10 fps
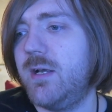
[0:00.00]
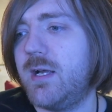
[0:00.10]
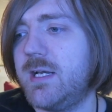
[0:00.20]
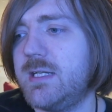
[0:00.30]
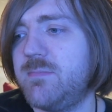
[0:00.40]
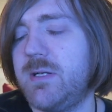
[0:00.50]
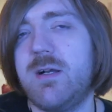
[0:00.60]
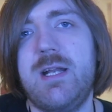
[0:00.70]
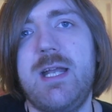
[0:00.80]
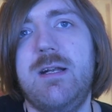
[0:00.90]
Uh, he's been
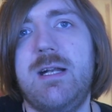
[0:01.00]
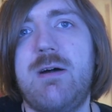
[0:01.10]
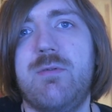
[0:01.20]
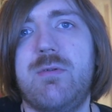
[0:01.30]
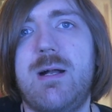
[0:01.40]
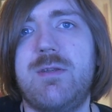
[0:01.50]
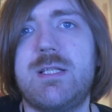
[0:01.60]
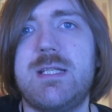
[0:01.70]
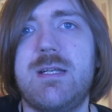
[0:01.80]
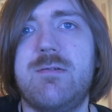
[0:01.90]
kind of in and out throughout the
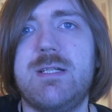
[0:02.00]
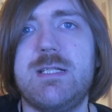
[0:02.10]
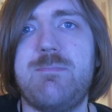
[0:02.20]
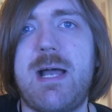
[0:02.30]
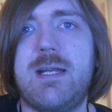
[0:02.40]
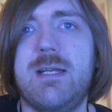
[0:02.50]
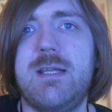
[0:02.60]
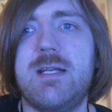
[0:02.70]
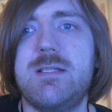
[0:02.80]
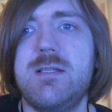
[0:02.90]
series. He's back in
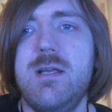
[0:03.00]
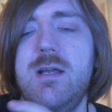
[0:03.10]
this.